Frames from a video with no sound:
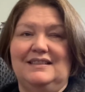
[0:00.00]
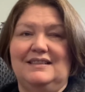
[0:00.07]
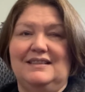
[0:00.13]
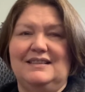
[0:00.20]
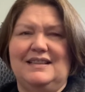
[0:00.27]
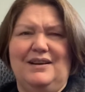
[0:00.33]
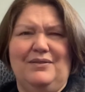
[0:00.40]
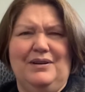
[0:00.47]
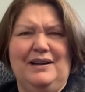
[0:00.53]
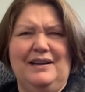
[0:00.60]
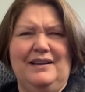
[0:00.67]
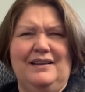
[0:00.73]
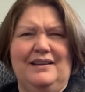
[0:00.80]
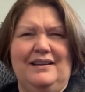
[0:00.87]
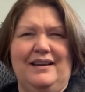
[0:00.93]
Is that right?
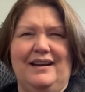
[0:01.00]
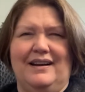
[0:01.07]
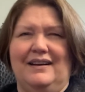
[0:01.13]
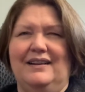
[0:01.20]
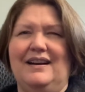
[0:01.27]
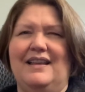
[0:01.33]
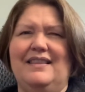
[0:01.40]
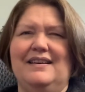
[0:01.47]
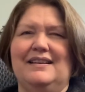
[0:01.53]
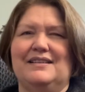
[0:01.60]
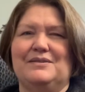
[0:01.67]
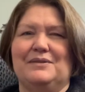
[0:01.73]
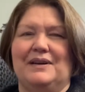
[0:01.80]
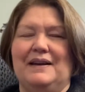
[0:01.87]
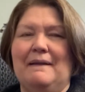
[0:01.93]
Yeah, I think
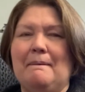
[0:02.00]
it's right.